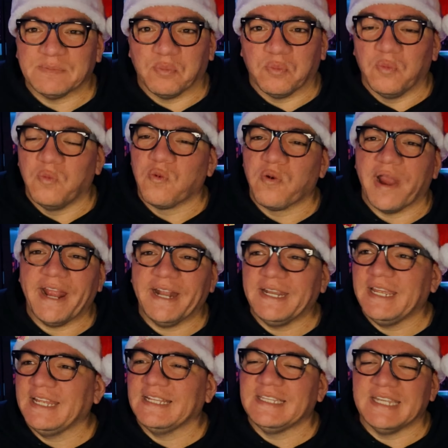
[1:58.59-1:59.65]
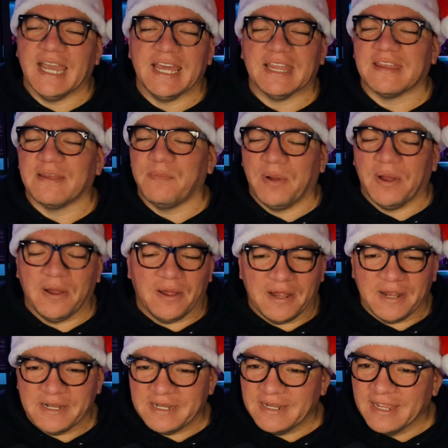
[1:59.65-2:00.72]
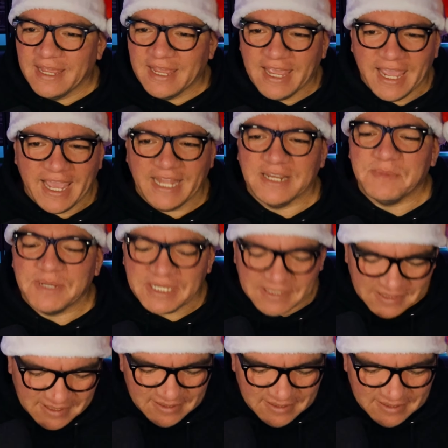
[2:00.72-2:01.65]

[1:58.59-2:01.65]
raining death upon enemies?